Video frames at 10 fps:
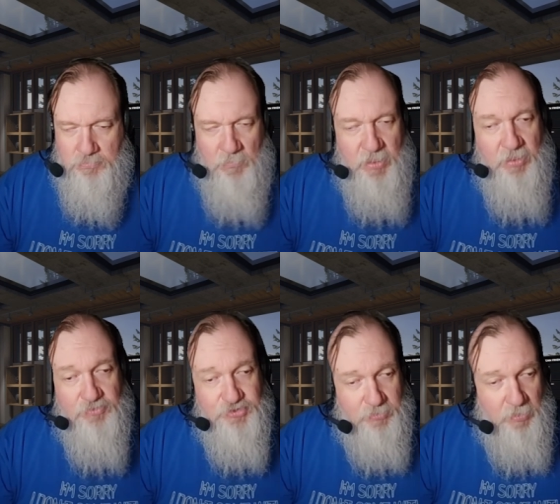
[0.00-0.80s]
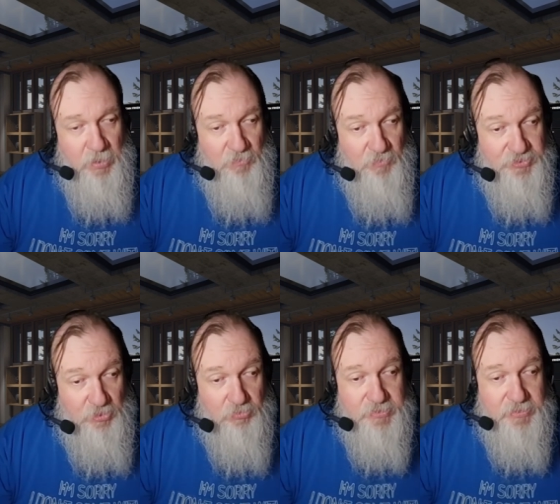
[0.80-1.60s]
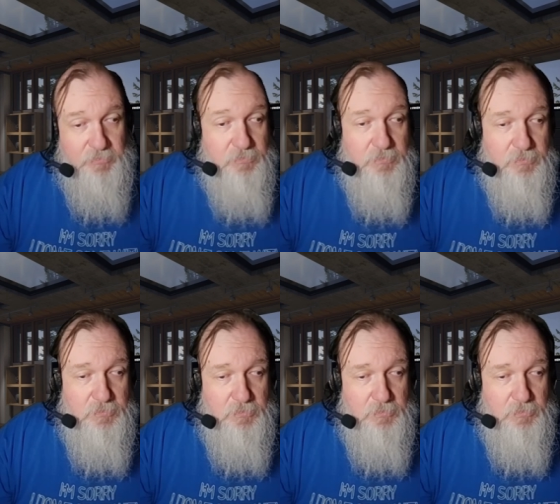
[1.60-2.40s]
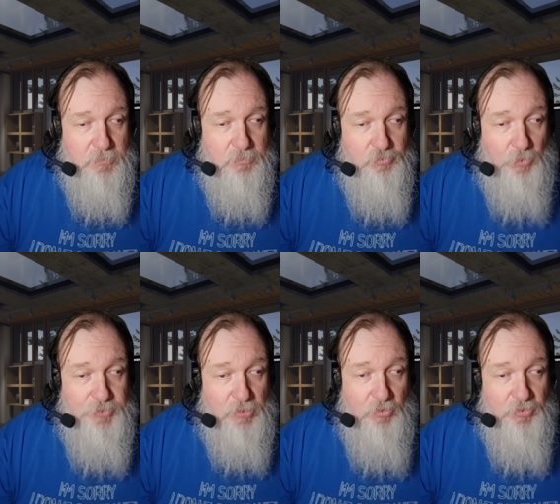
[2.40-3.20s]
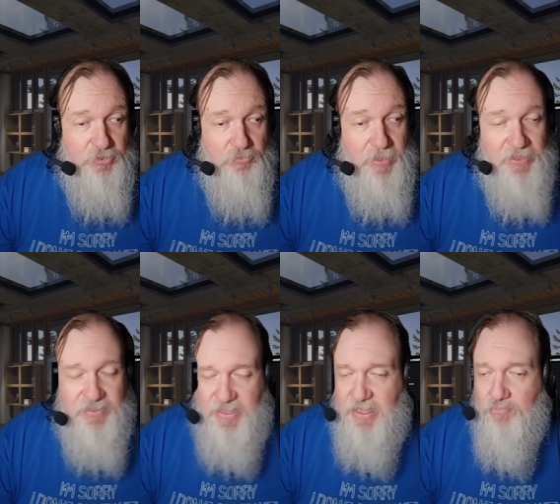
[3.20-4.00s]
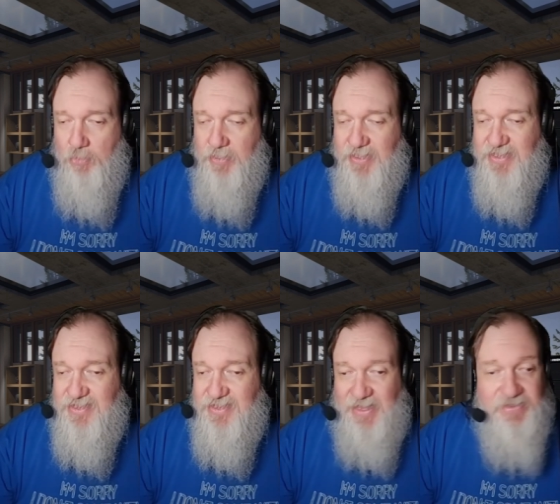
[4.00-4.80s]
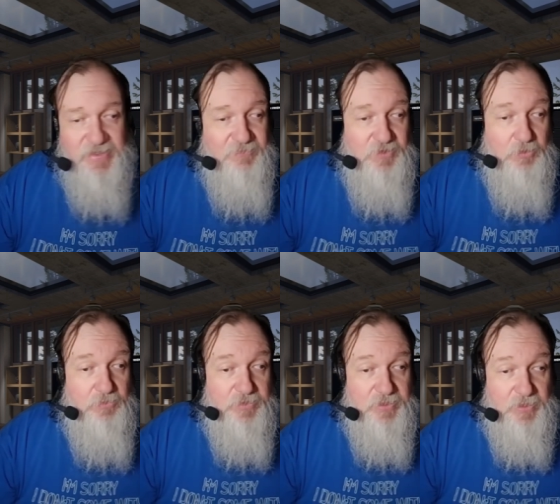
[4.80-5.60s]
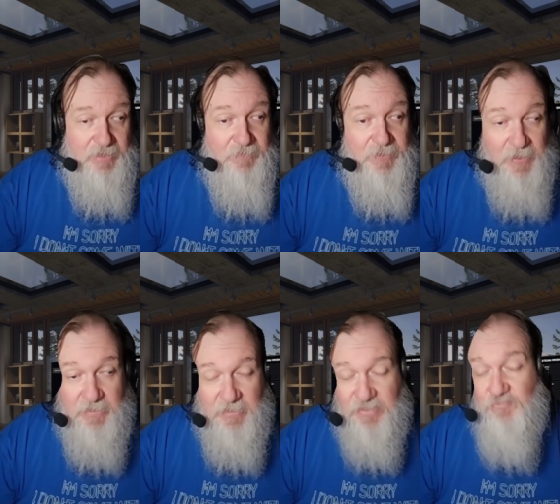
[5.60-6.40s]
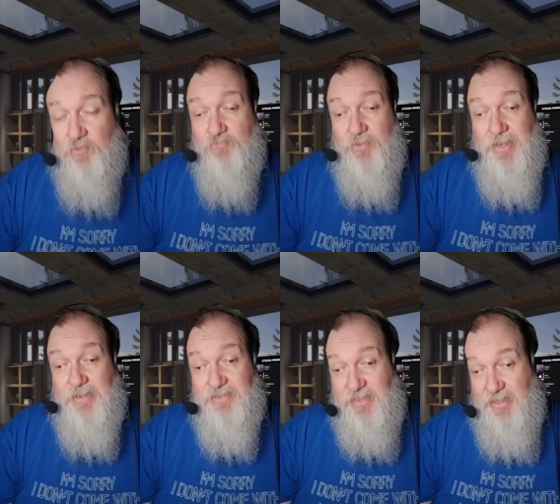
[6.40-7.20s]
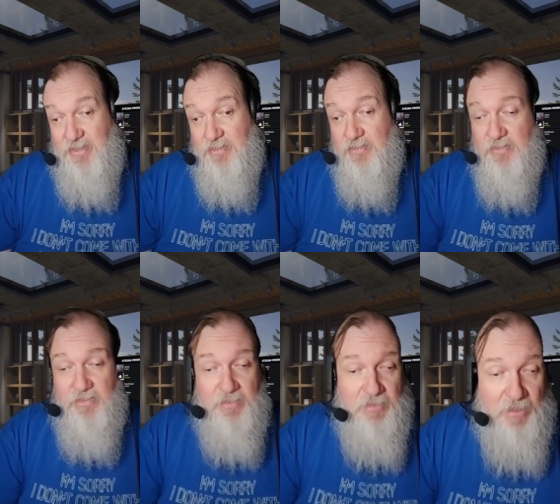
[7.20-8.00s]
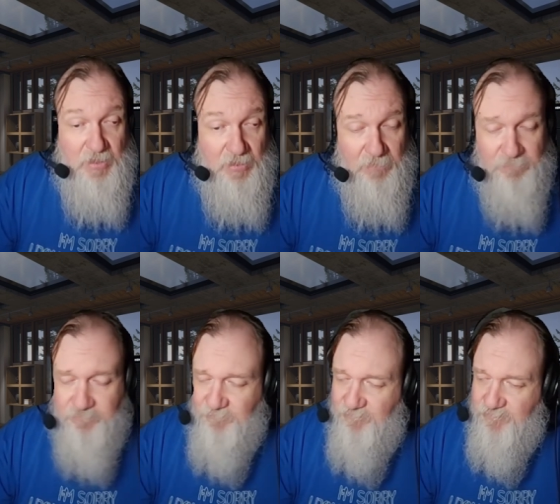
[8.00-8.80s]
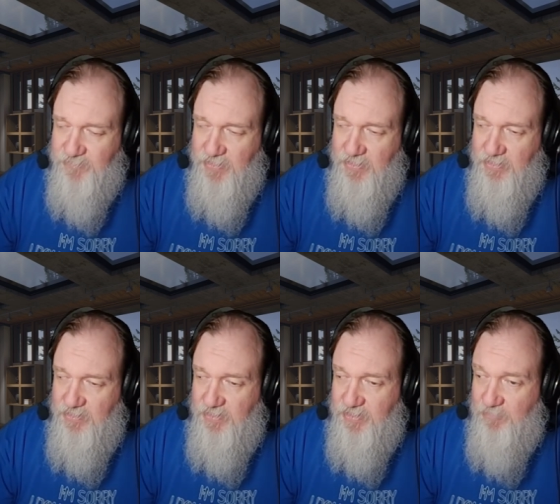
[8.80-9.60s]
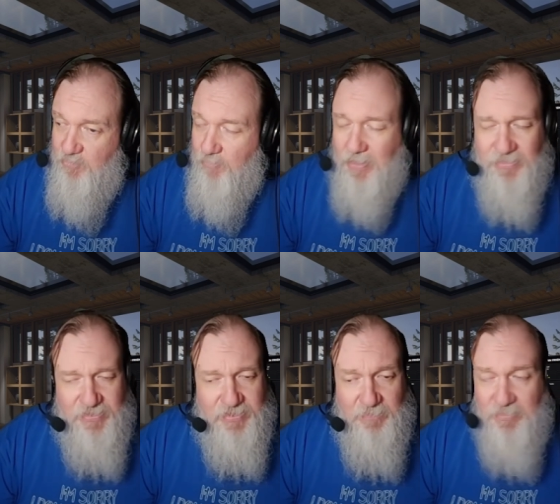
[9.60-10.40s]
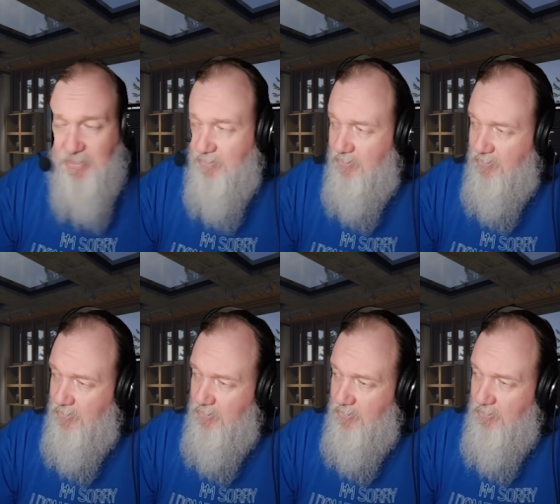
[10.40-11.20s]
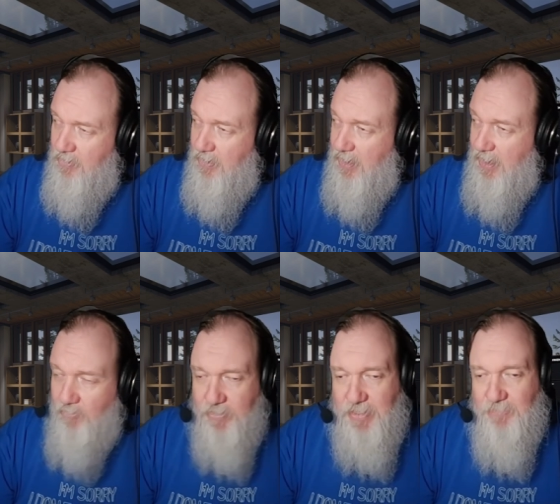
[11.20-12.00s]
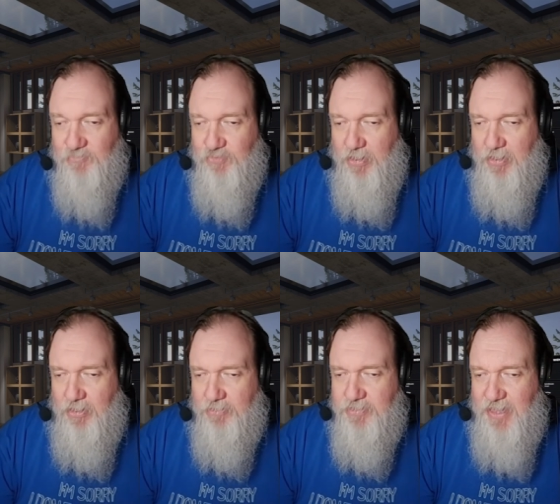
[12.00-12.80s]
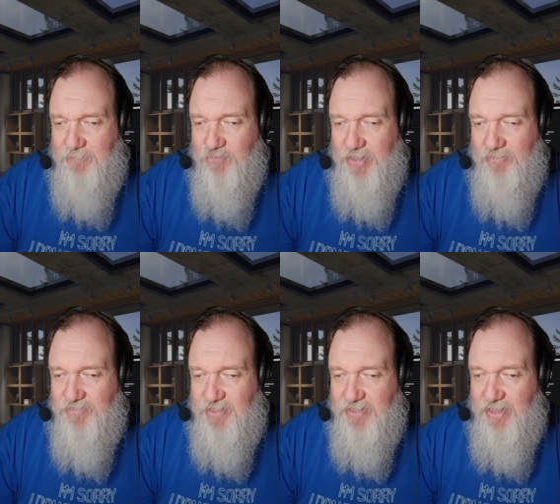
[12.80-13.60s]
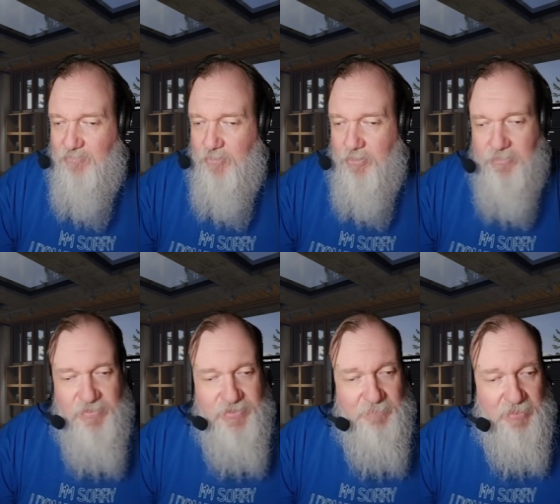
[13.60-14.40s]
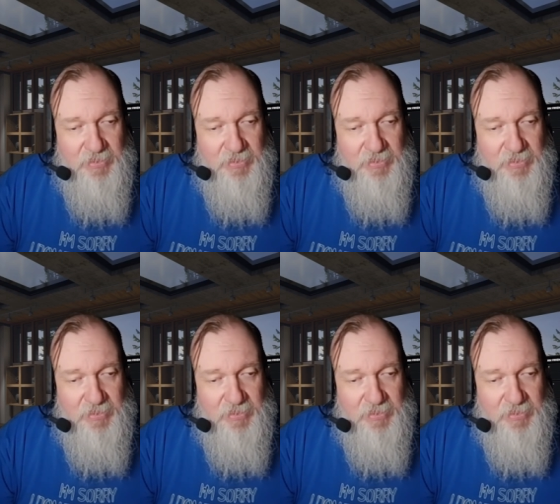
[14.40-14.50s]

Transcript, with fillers: You know, when Tolkien wrote The Lord of the Rings, he wrote extensive notes on everything. That's where we got the um, the similar sim. I always have a hard time pronouncing that word. Simil.